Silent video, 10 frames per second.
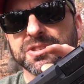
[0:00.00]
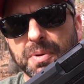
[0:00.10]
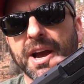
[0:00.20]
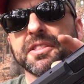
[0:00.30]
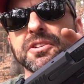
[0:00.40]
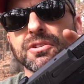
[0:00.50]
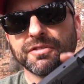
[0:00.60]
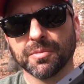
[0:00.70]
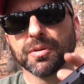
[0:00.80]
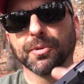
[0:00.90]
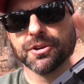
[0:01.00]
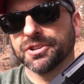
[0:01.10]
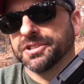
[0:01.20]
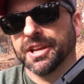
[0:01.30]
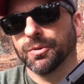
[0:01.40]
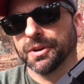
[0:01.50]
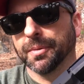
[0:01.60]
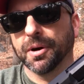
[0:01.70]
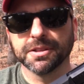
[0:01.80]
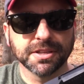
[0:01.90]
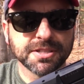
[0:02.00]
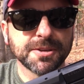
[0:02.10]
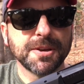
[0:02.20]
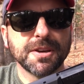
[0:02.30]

by the November purchase date when I bought this.